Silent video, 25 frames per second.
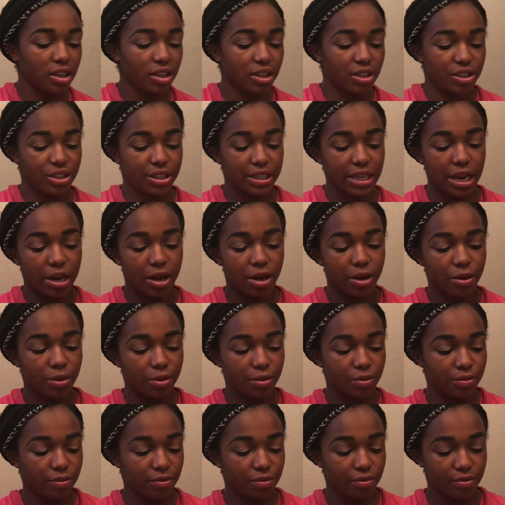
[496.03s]

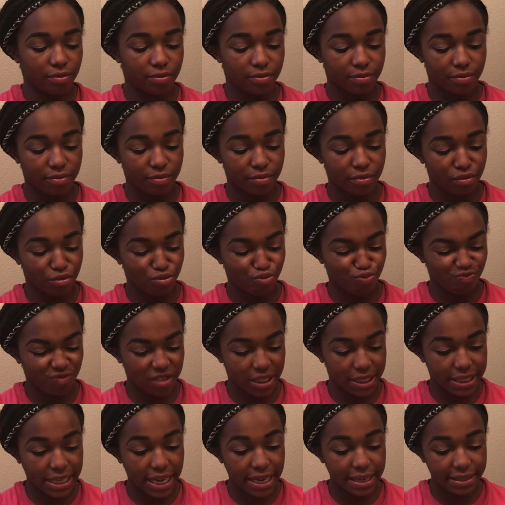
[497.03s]
So
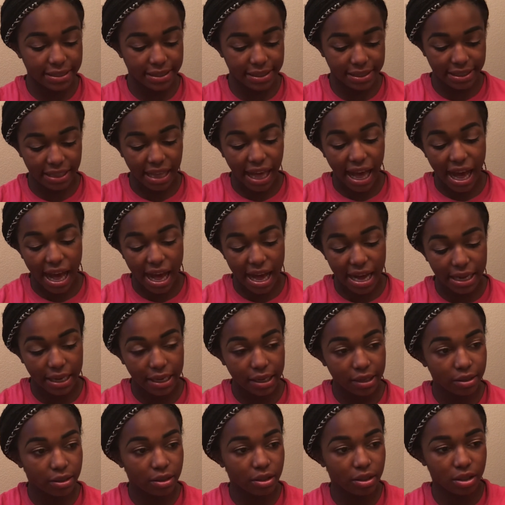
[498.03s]
besides
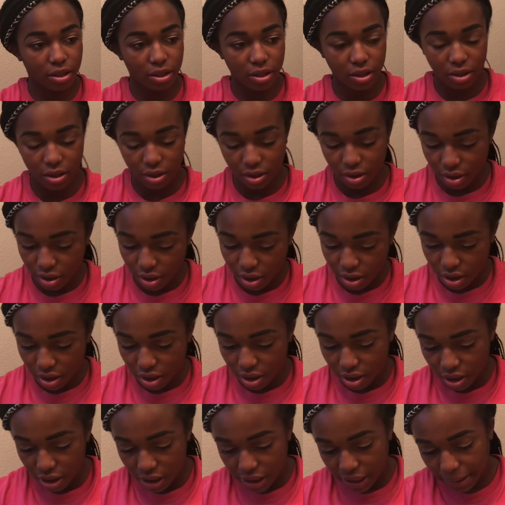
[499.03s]
that,
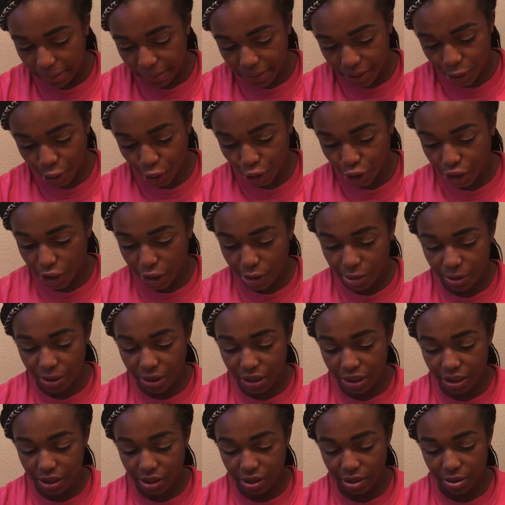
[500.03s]
let me show
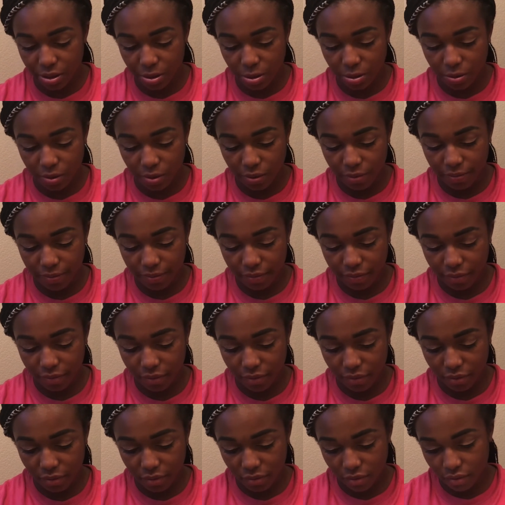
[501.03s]
you
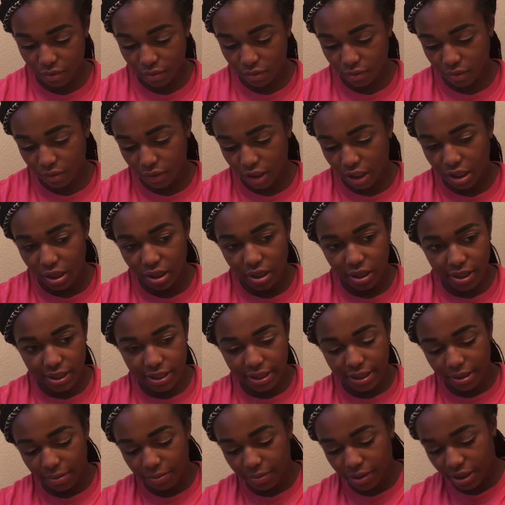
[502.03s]

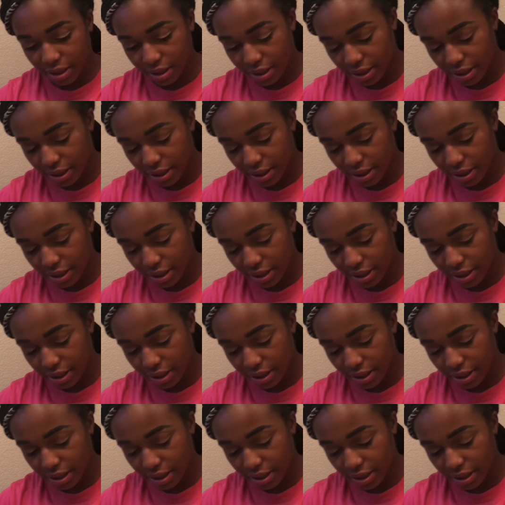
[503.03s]
some of the